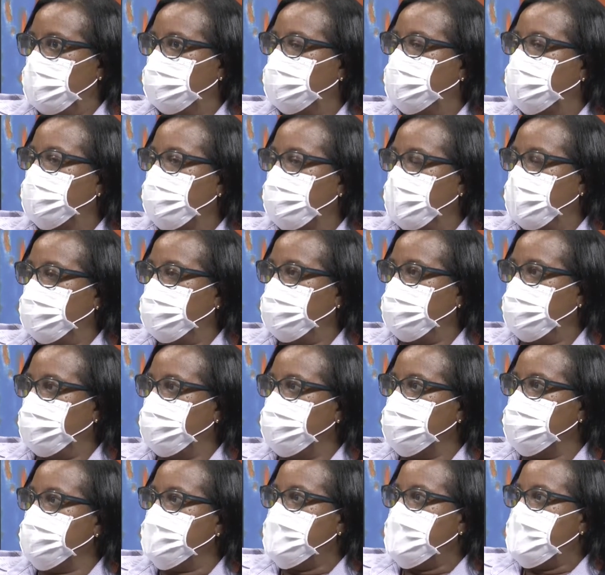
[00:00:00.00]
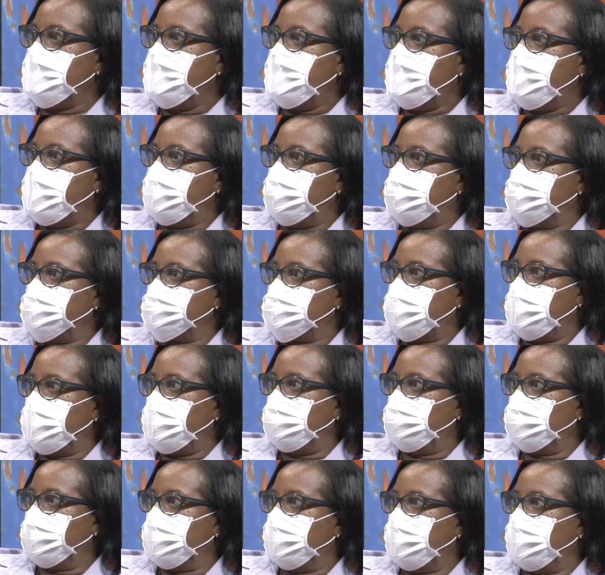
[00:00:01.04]
recommended, and the child
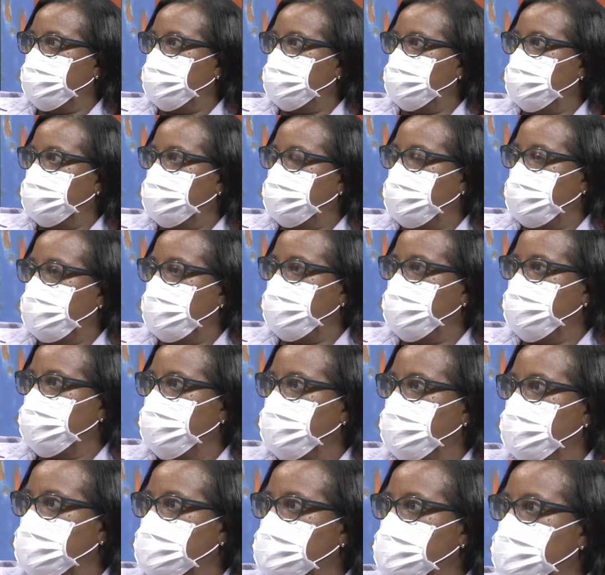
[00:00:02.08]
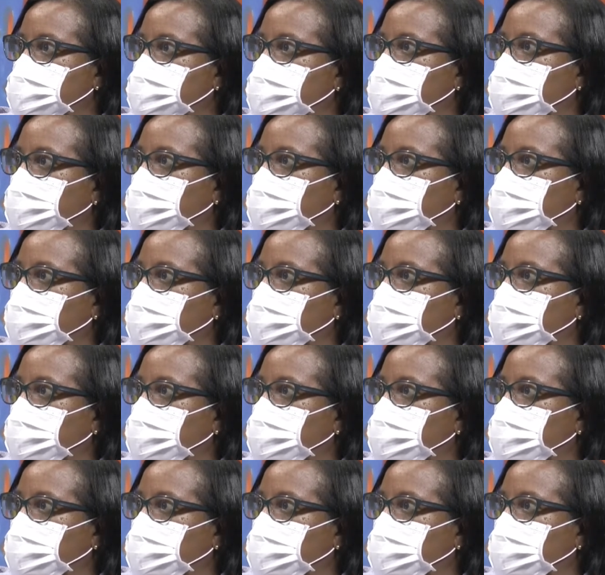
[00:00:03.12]
will get the third dose